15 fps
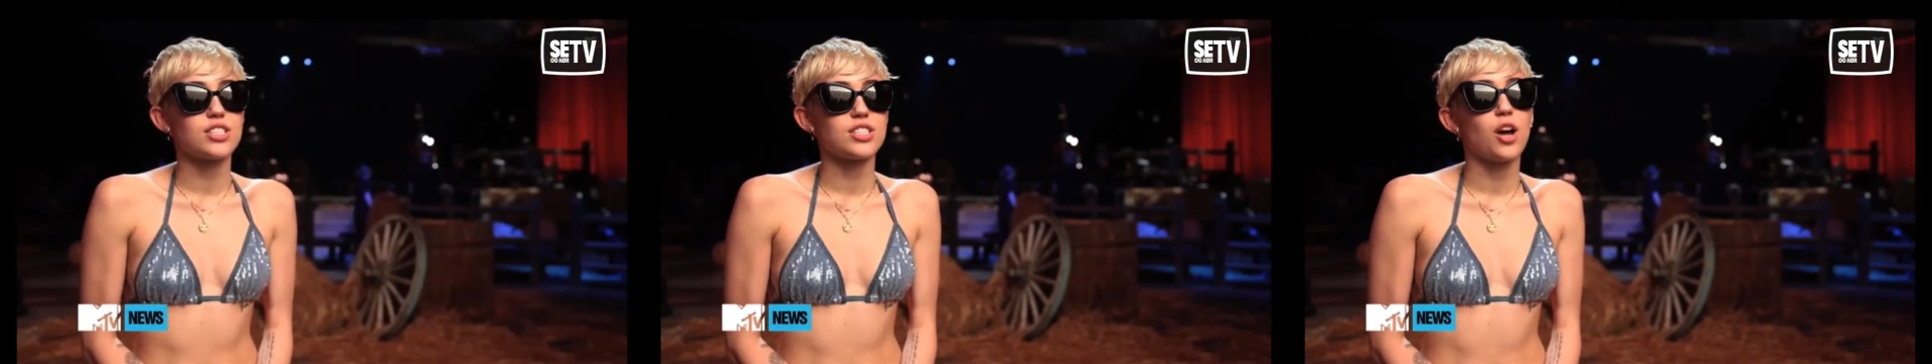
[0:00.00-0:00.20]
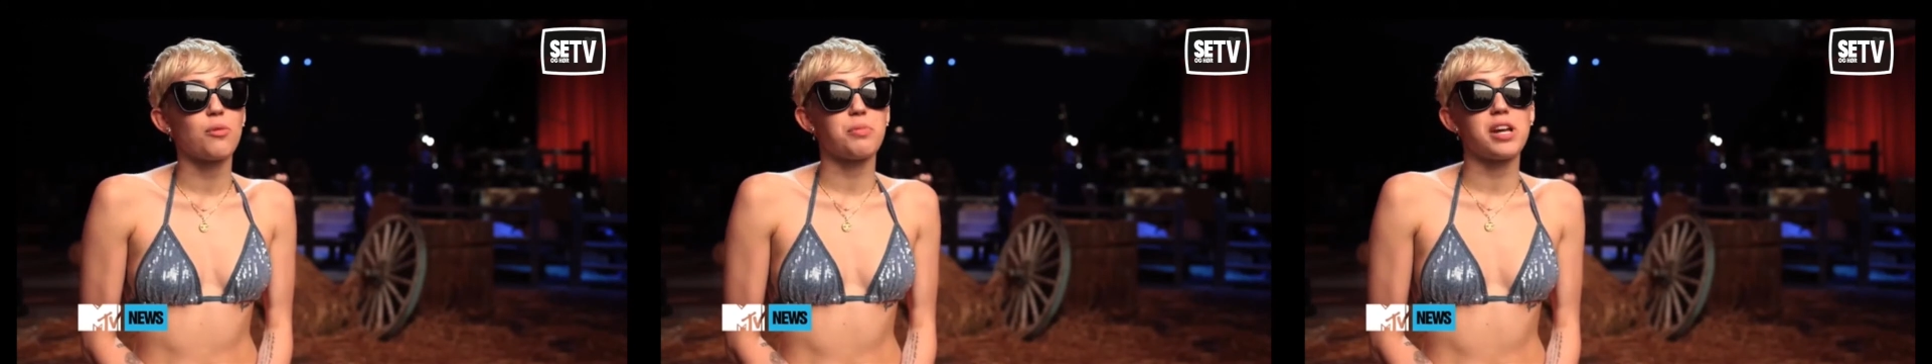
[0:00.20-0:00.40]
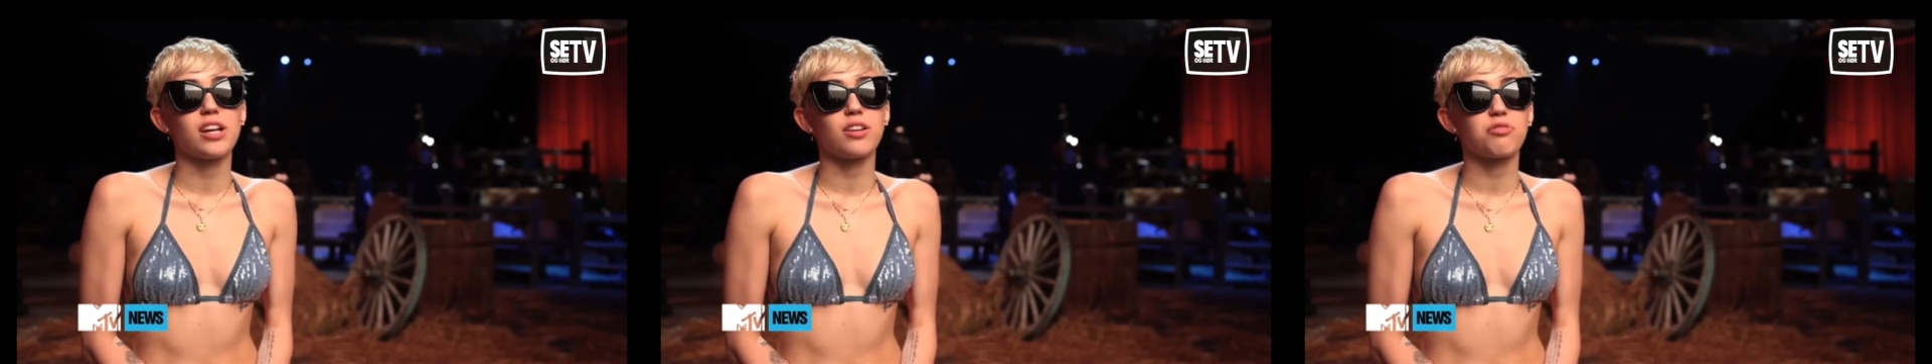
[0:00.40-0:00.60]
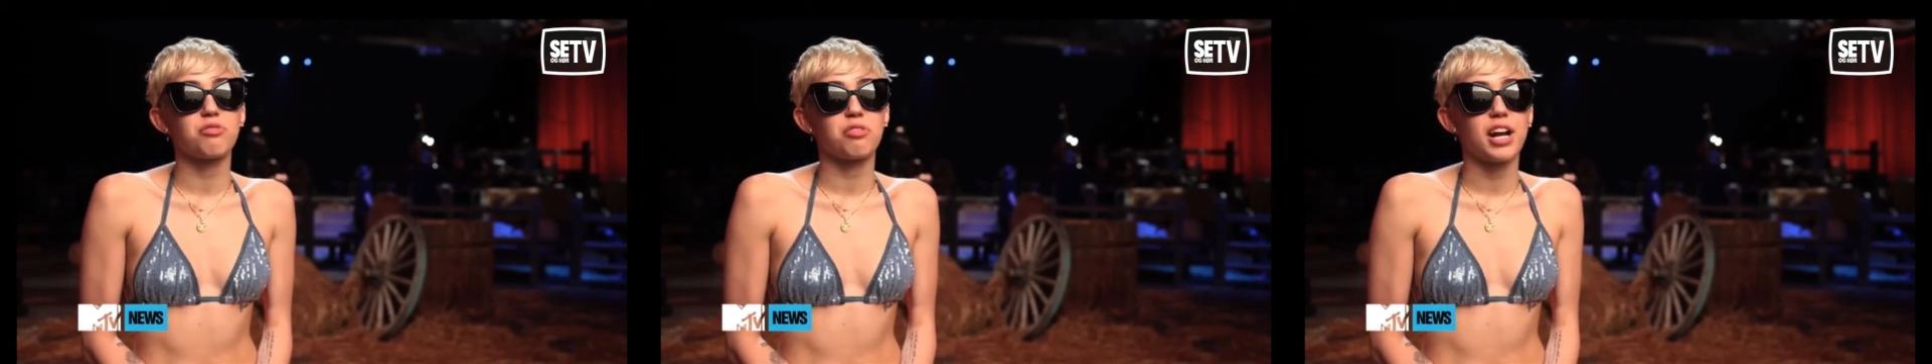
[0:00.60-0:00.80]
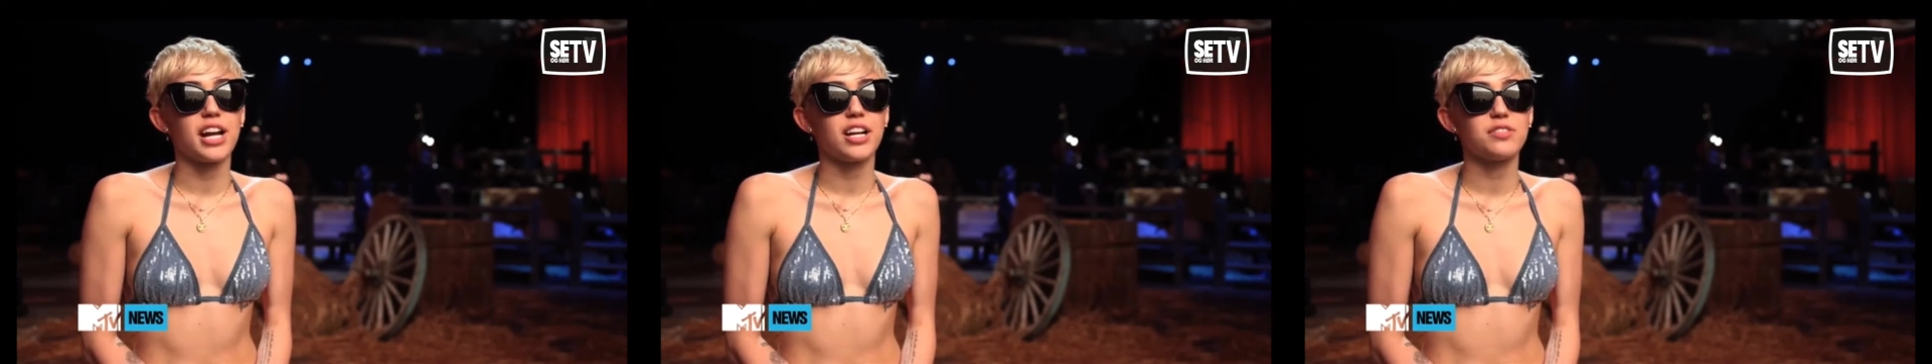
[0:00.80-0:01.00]
is not being
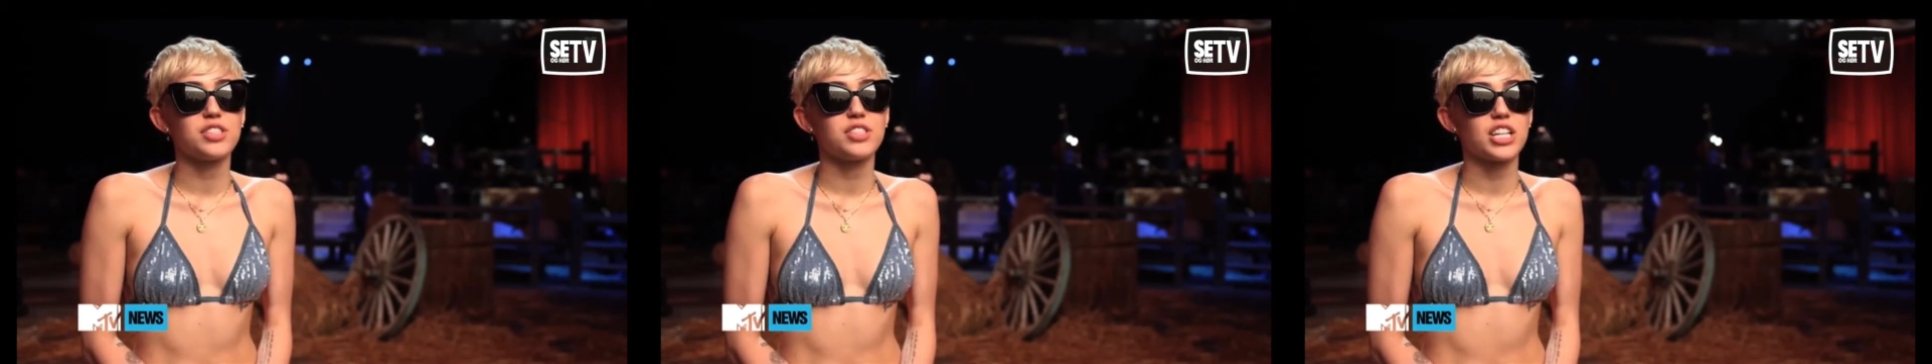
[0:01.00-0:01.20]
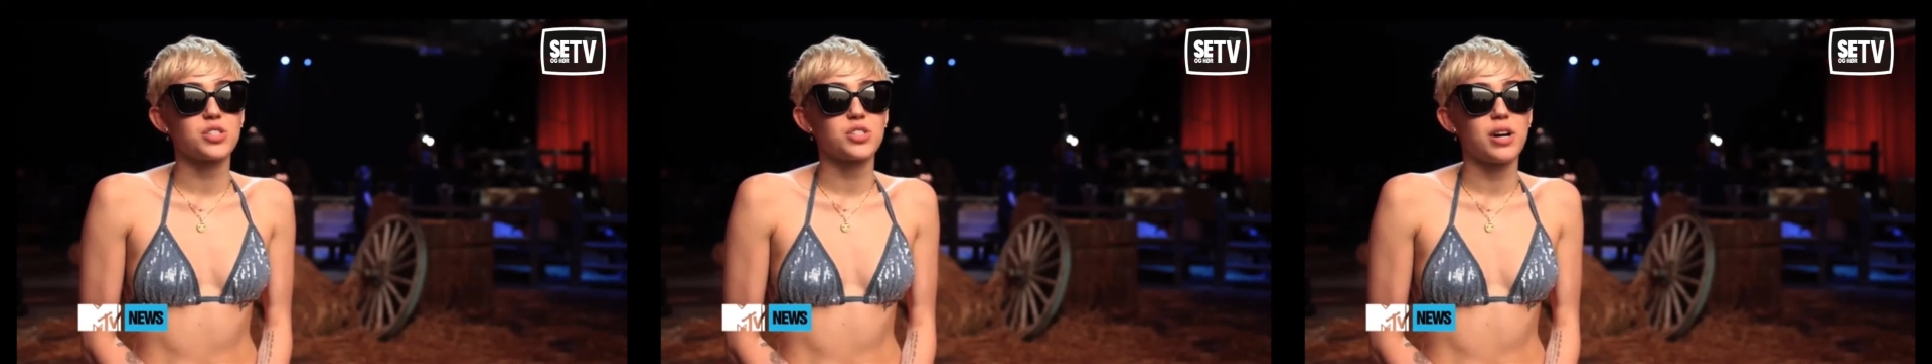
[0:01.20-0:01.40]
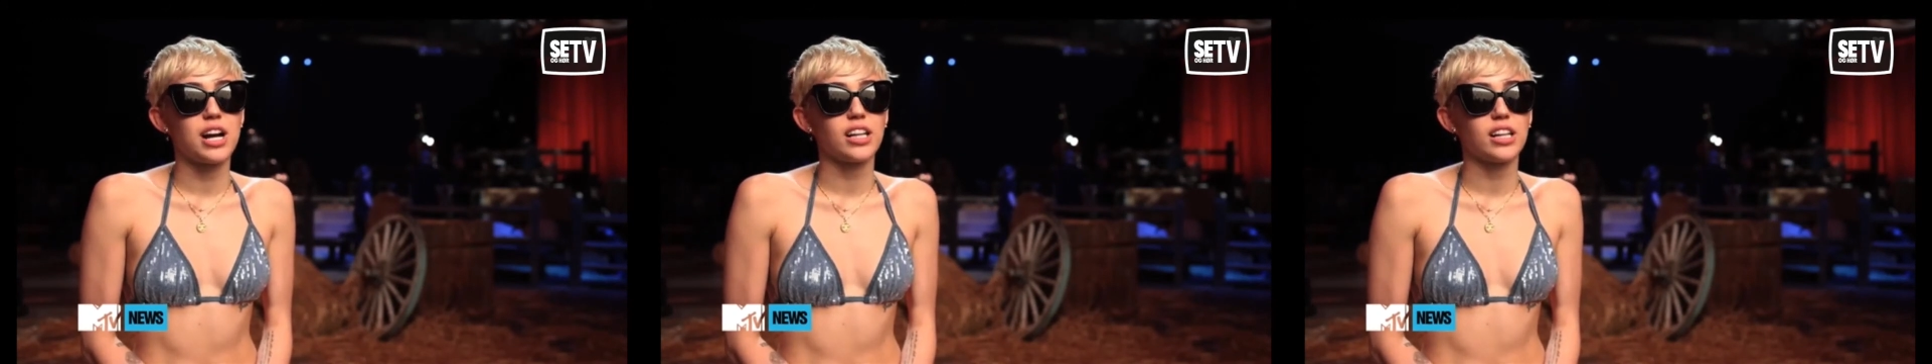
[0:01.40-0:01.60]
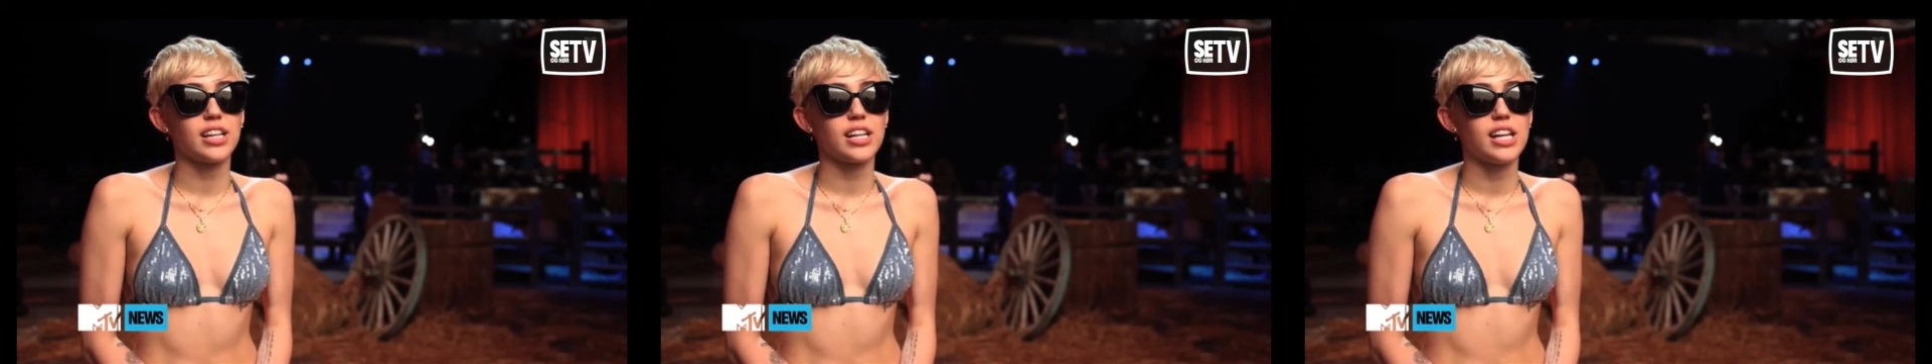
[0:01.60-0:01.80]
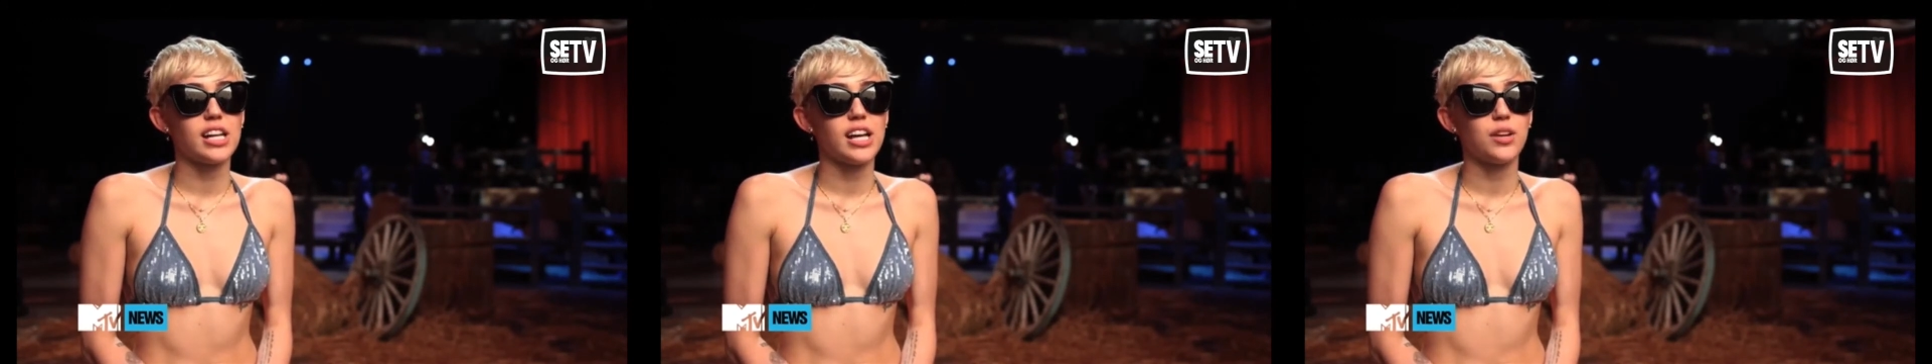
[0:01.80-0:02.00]
afraid of
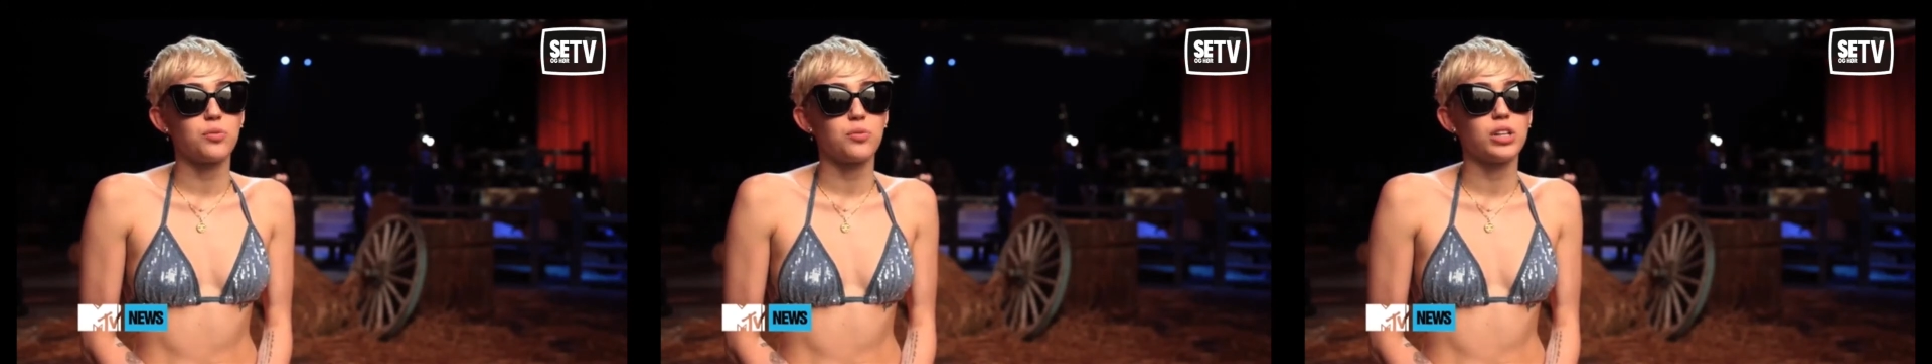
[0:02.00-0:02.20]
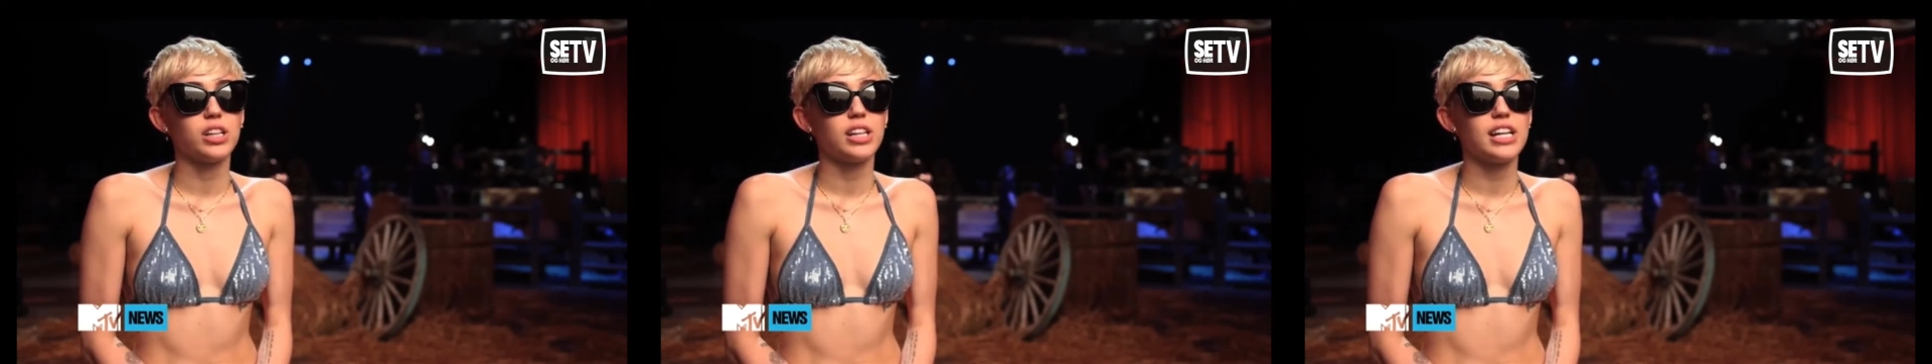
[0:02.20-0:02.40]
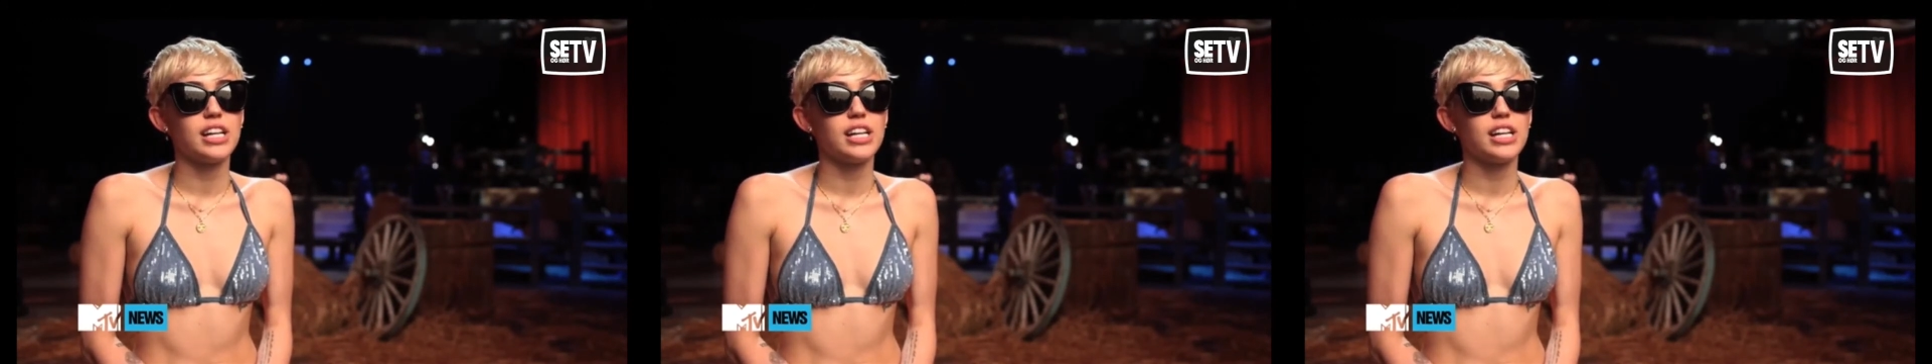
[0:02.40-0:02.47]
sexuality and